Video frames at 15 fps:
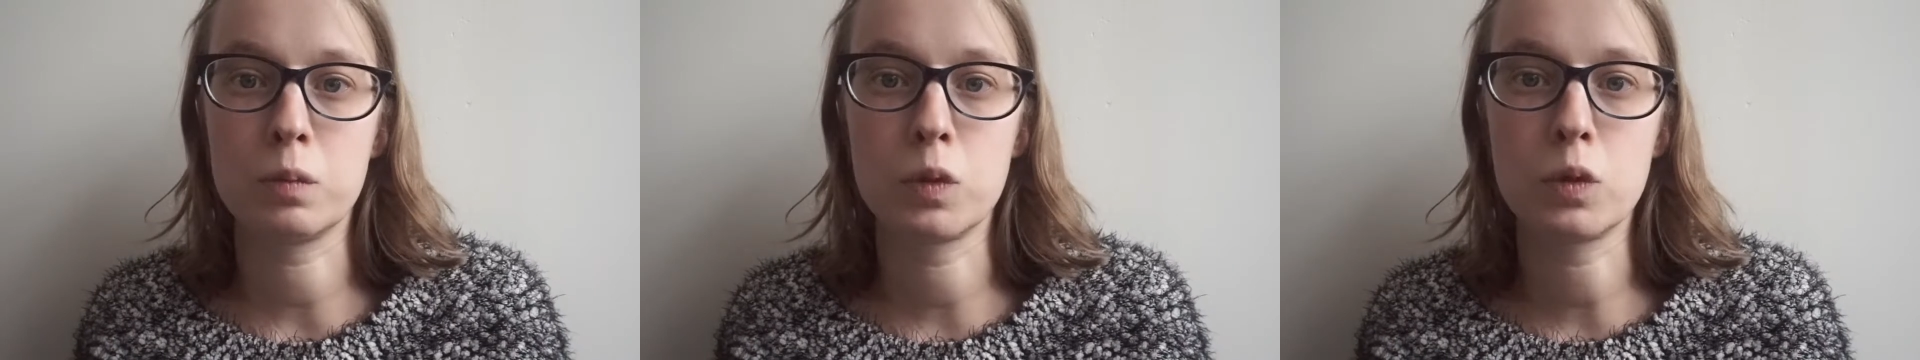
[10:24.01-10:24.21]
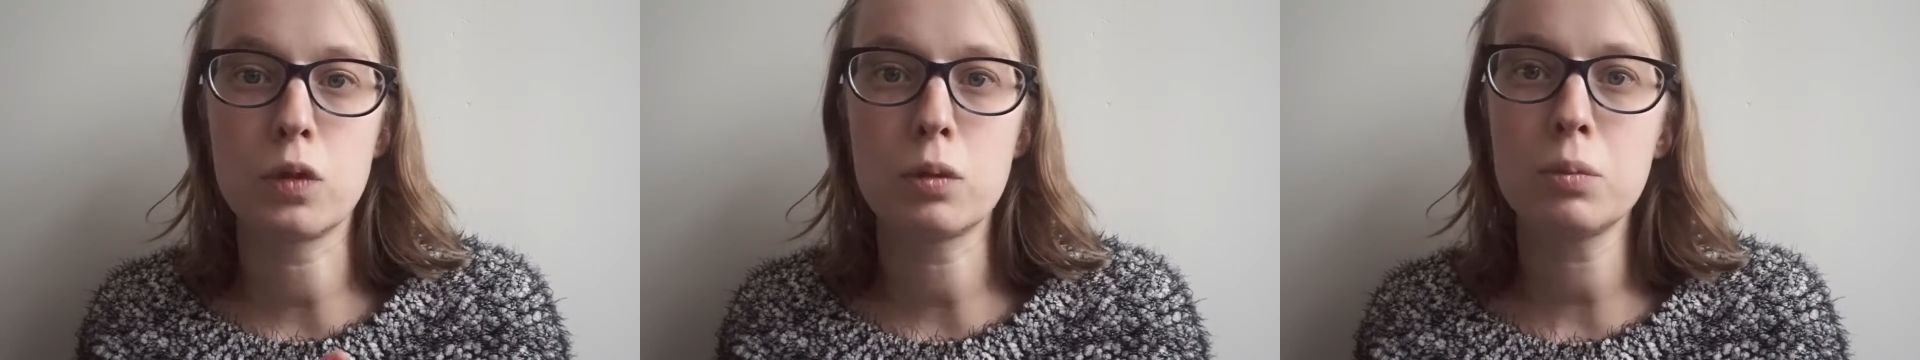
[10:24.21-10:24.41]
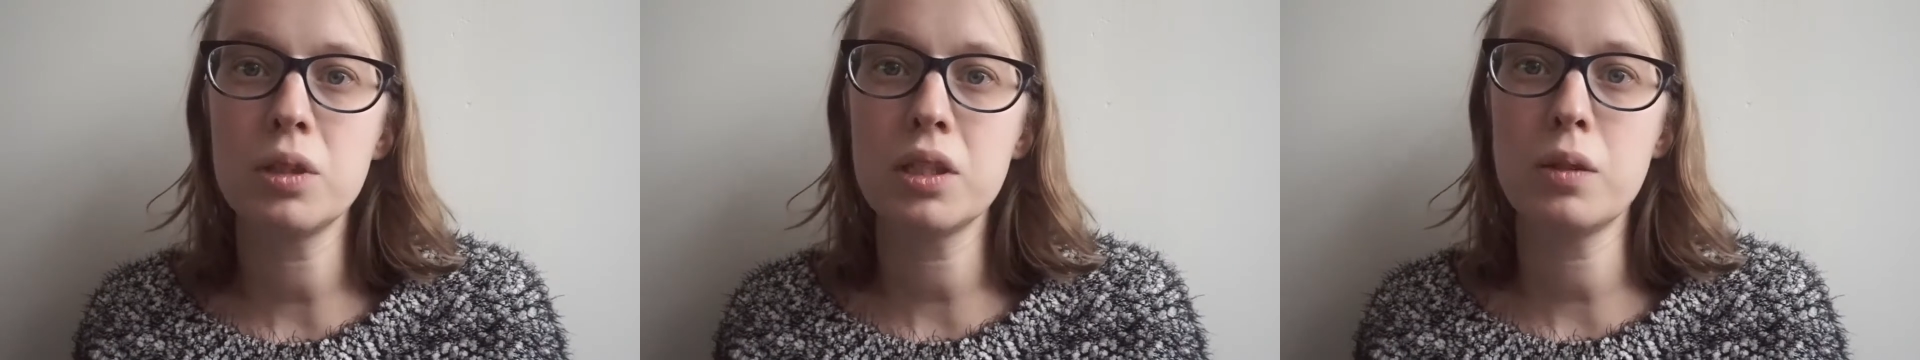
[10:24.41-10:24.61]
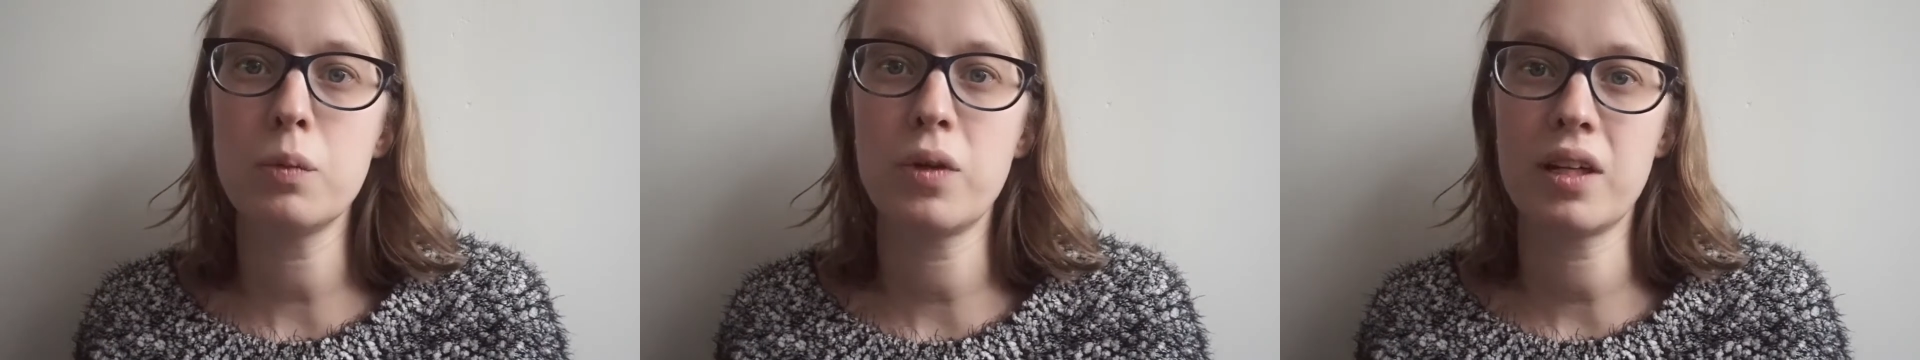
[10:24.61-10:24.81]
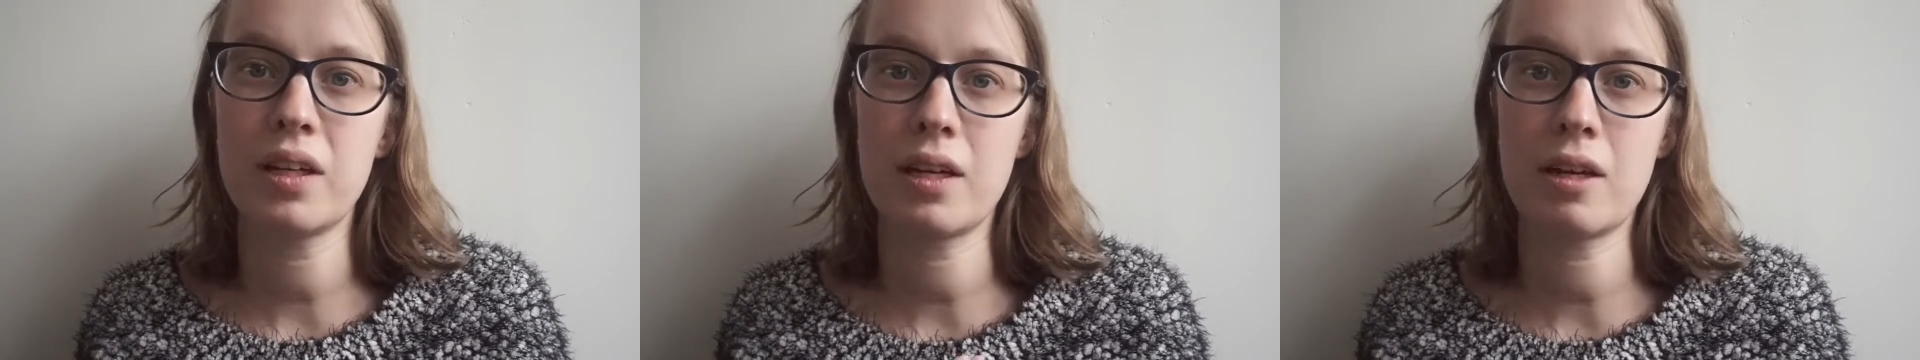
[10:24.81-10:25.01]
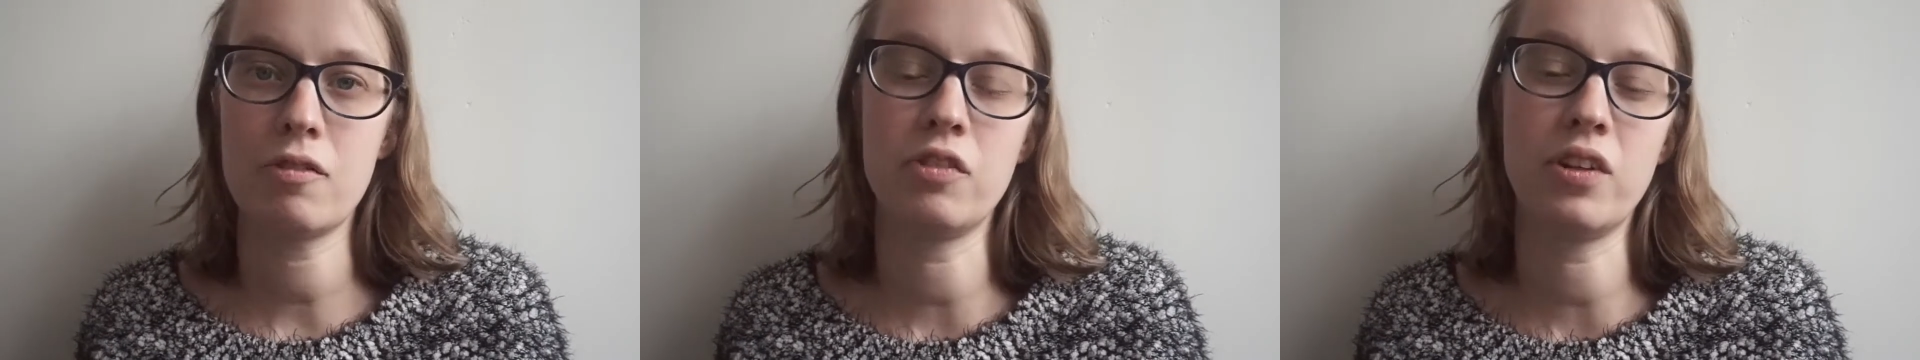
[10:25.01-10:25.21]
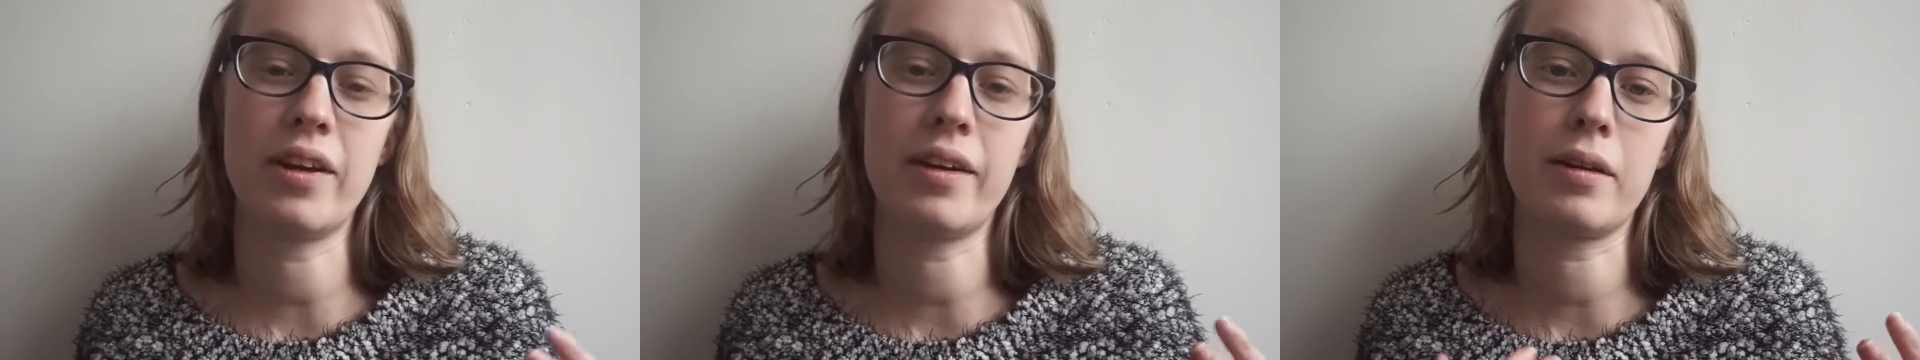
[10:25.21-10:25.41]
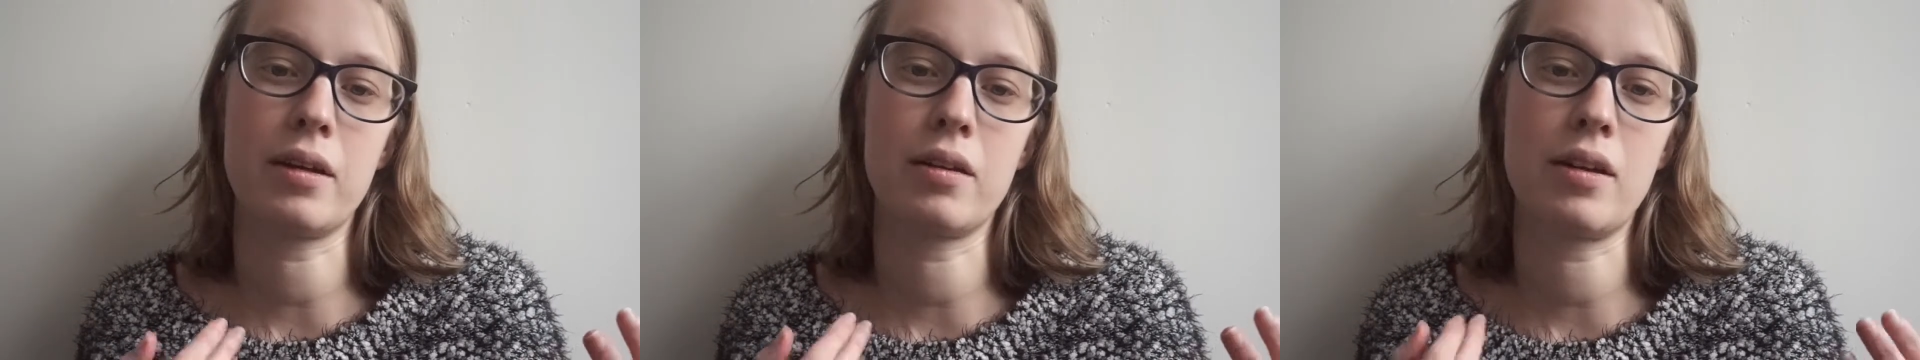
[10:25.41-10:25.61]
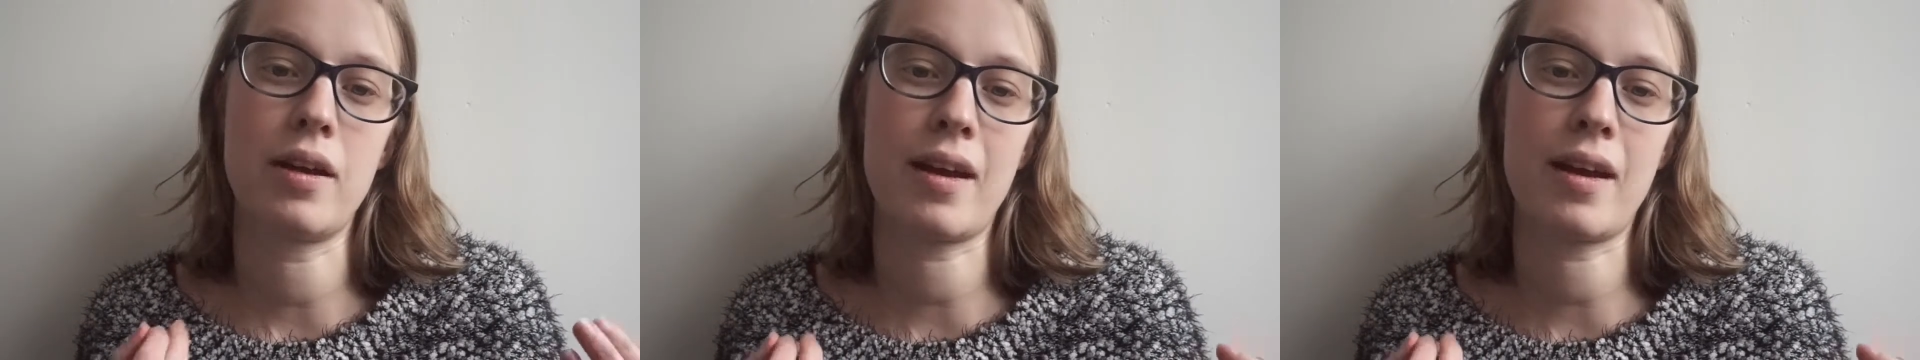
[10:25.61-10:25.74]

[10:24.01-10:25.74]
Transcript: Normally when I have like